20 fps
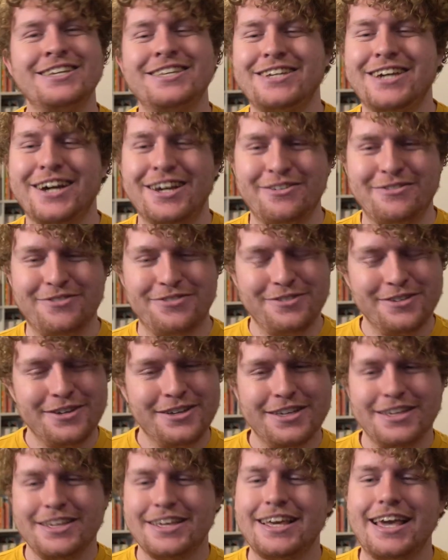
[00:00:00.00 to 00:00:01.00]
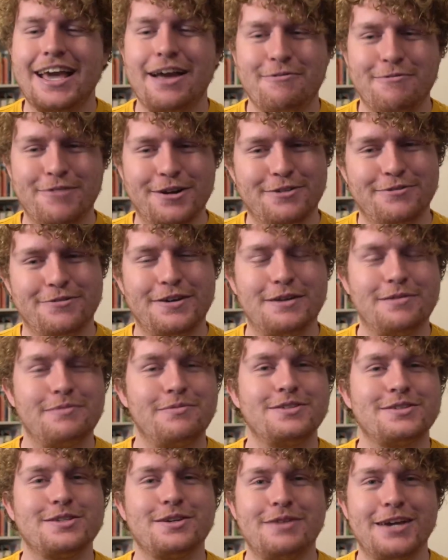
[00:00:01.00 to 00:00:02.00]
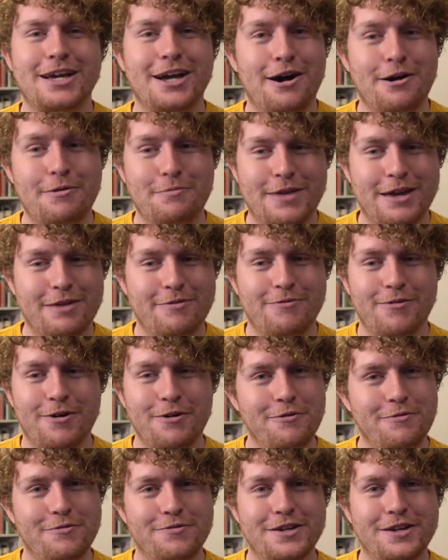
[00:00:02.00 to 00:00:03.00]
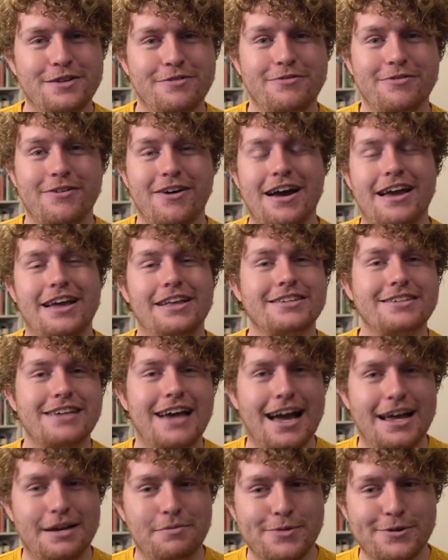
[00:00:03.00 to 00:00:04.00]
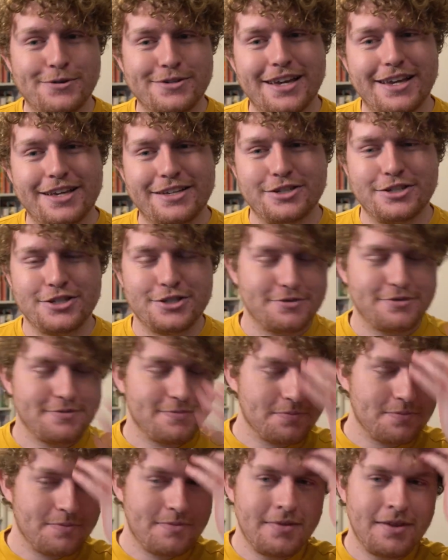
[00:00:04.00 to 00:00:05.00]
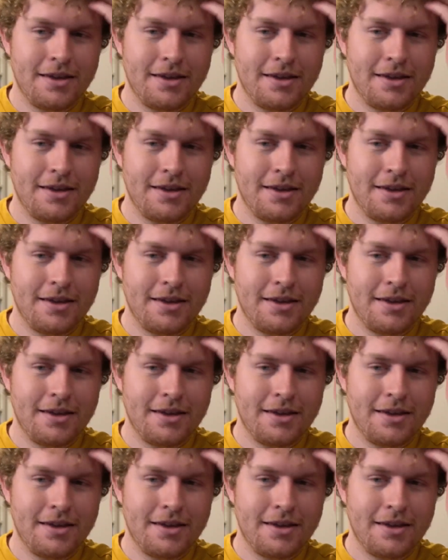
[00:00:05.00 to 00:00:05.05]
kind of get rid of him so he can't be involved in a fight to add more tension.